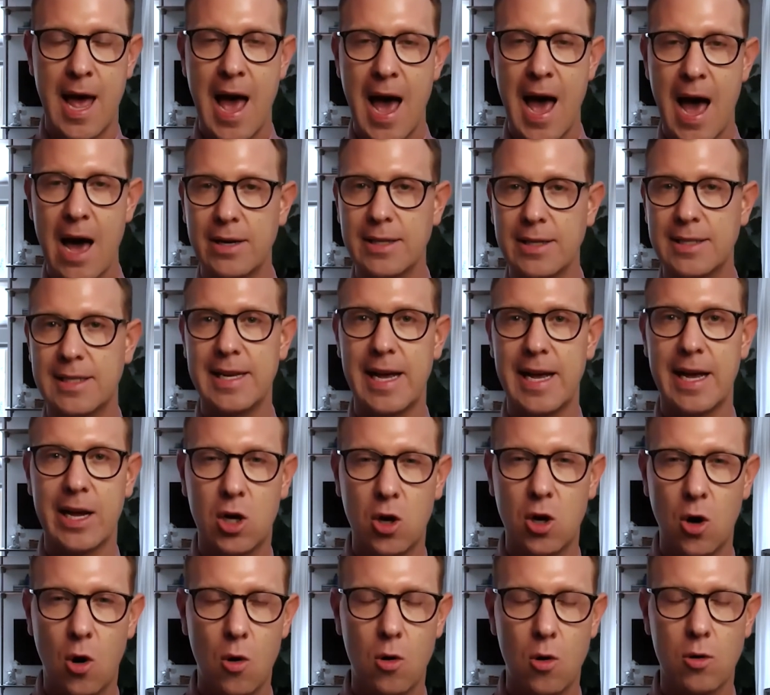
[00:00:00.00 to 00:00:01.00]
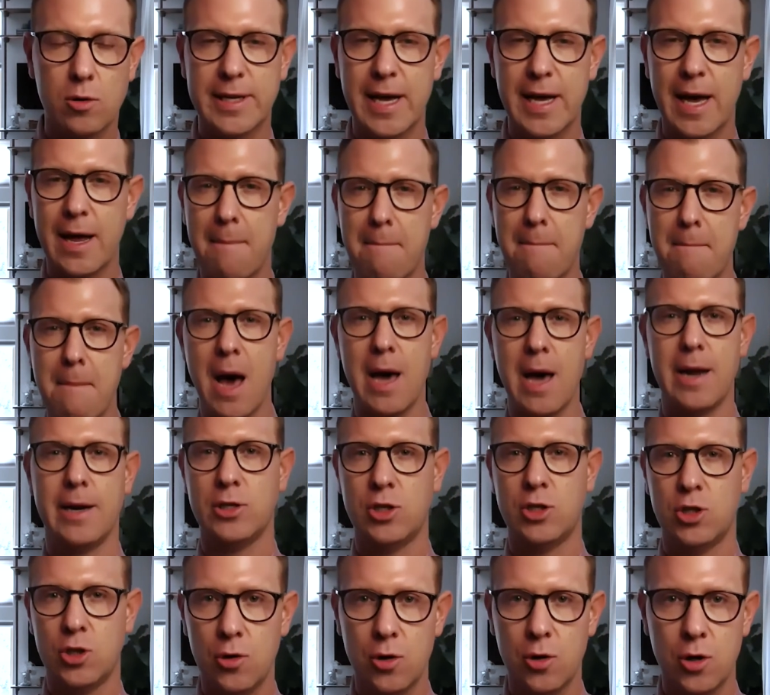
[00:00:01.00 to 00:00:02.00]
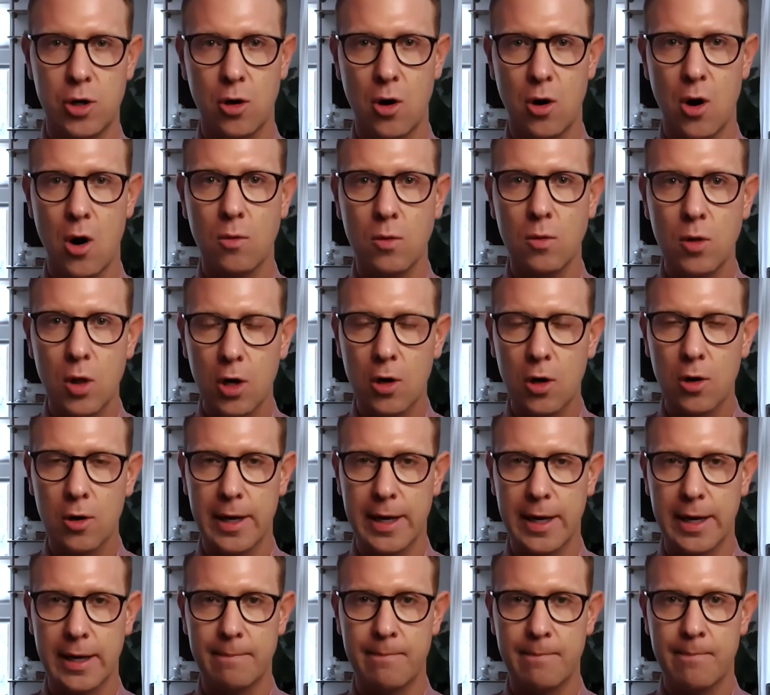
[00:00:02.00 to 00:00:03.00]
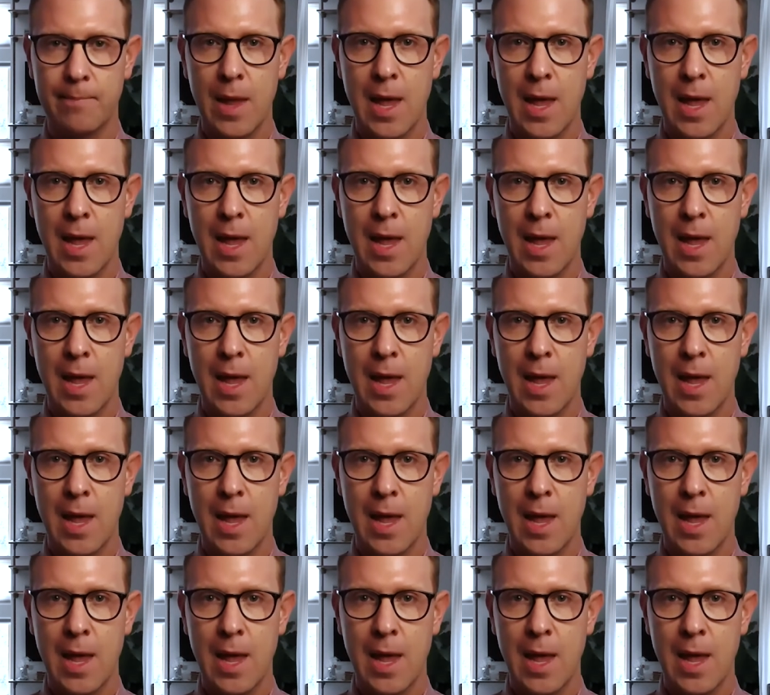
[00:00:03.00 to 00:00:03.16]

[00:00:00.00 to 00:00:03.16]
how to set goals, how to monitor your own learning,